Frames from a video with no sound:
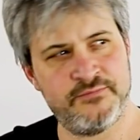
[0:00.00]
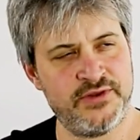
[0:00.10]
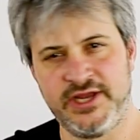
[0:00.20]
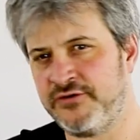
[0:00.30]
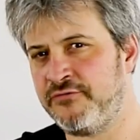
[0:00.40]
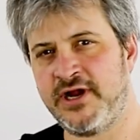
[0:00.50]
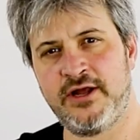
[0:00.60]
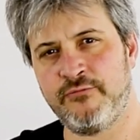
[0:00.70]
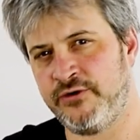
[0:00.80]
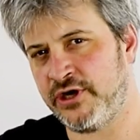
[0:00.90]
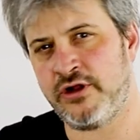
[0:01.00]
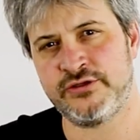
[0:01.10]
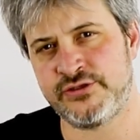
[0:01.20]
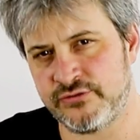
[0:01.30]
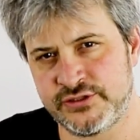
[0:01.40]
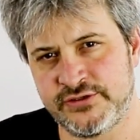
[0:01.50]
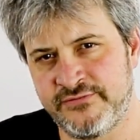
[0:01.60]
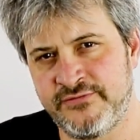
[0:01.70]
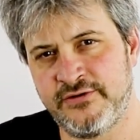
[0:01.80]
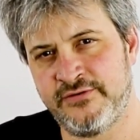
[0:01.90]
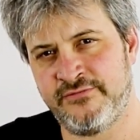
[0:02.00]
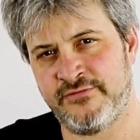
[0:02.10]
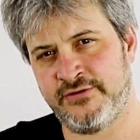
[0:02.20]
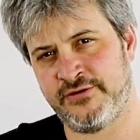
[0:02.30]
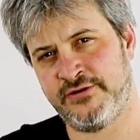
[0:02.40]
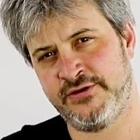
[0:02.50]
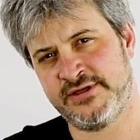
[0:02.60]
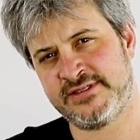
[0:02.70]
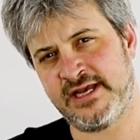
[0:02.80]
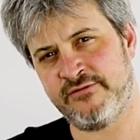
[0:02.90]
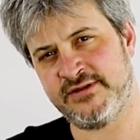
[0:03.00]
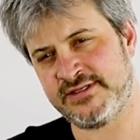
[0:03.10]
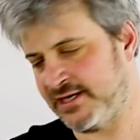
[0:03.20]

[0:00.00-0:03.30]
played around with all sorts of sound design.